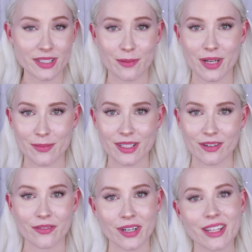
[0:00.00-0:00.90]
Sometimes
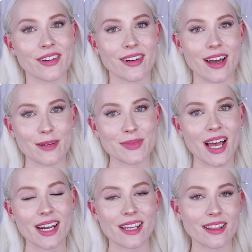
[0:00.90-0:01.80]
there are really good items
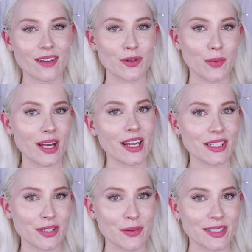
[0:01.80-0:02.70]
hiding in level 1
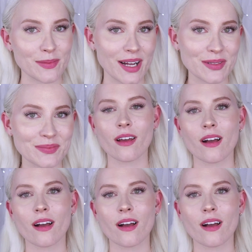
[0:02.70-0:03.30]
and 2 as well.